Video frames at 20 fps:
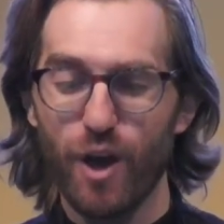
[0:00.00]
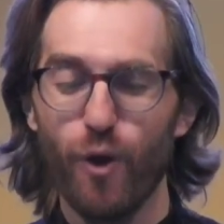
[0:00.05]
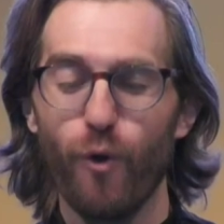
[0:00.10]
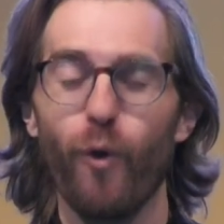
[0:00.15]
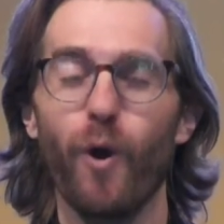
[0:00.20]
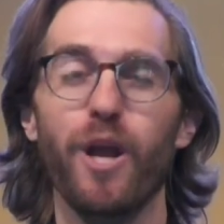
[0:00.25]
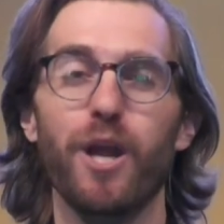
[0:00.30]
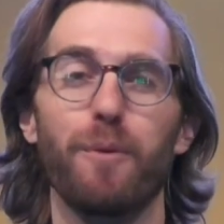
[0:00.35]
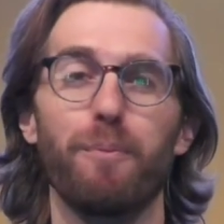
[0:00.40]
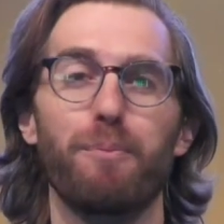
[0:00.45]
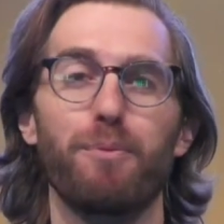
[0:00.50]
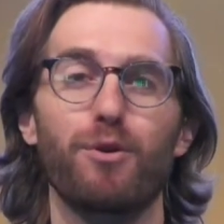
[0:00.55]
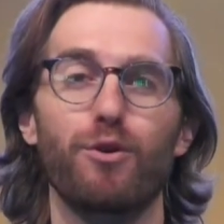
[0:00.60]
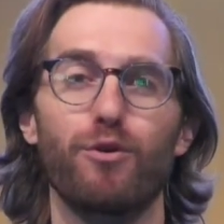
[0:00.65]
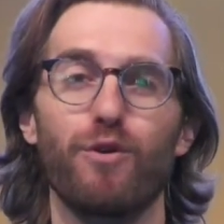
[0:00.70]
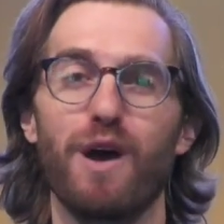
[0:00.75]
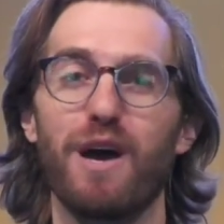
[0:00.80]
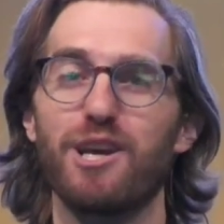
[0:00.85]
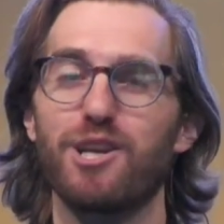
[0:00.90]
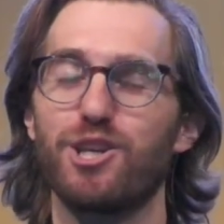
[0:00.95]
What a
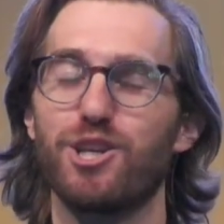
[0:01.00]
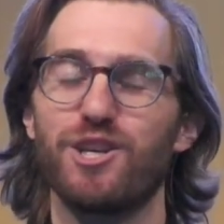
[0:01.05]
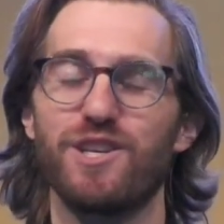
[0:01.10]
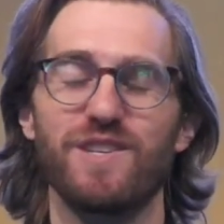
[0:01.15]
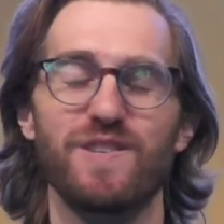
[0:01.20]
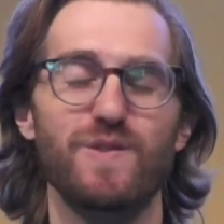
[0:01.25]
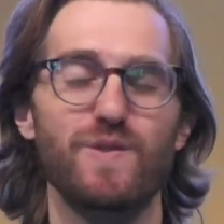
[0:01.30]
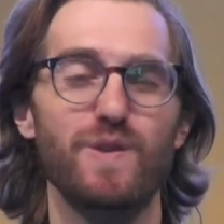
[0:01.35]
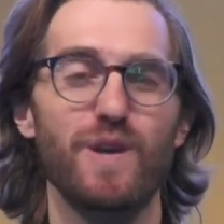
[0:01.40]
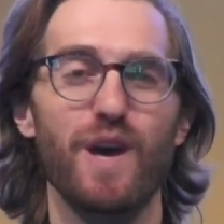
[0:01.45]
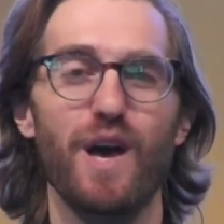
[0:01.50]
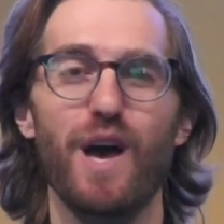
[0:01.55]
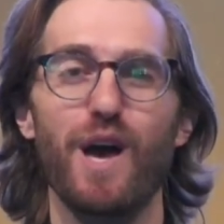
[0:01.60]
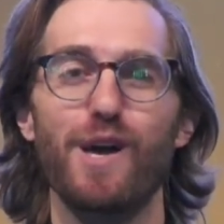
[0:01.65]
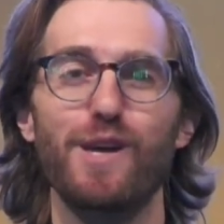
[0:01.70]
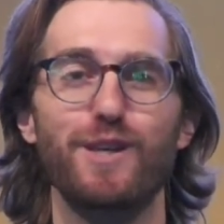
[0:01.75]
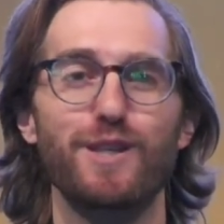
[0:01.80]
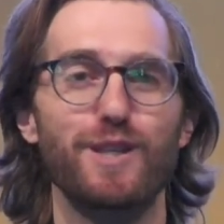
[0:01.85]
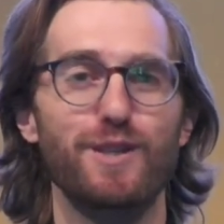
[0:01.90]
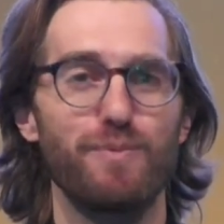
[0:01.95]
precious,
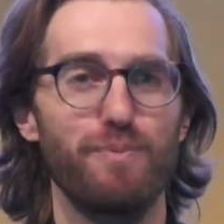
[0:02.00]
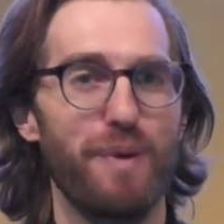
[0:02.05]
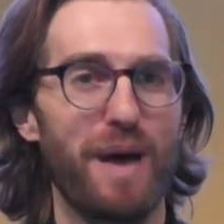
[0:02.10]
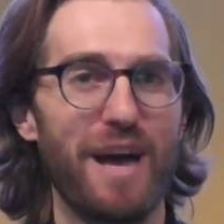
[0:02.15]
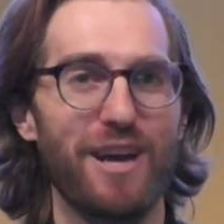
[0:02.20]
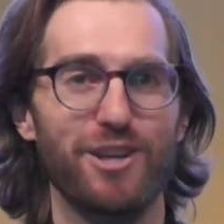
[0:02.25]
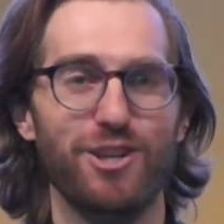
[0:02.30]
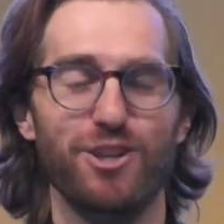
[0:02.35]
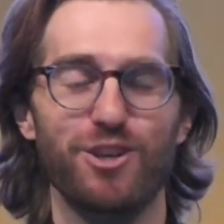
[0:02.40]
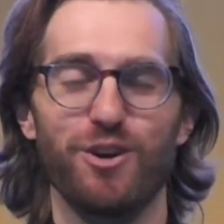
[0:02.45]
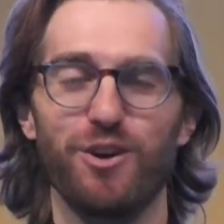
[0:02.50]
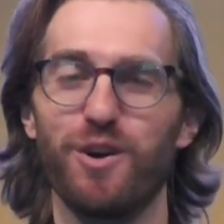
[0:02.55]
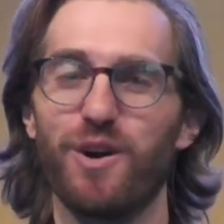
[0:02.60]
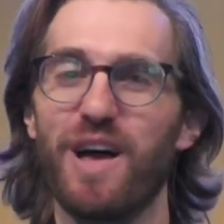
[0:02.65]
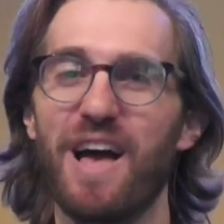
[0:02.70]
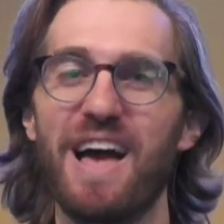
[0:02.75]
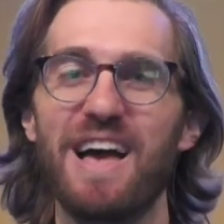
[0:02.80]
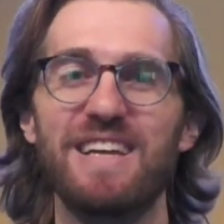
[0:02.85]
special,